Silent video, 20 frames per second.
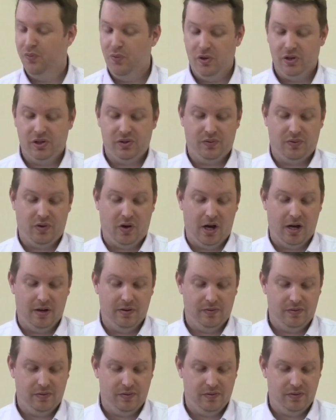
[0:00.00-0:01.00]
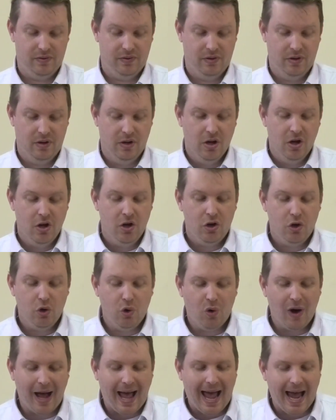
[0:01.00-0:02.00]
Verse 5.
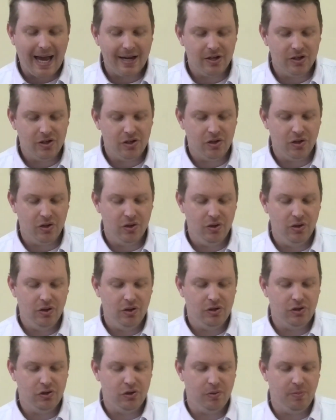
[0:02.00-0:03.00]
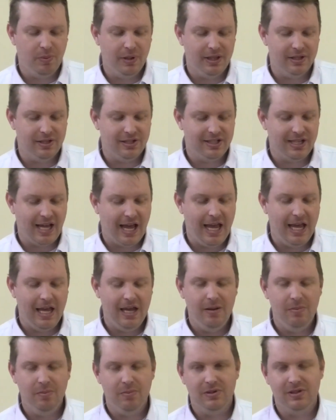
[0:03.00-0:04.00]
Your attitude should be the
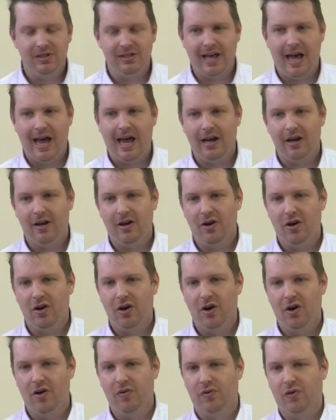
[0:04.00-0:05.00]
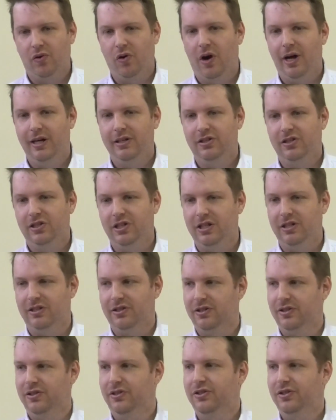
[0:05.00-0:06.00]
same as that of Christ
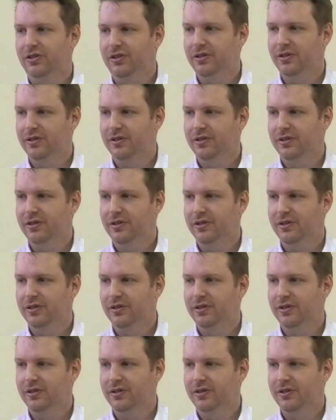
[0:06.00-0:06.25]
Jesus.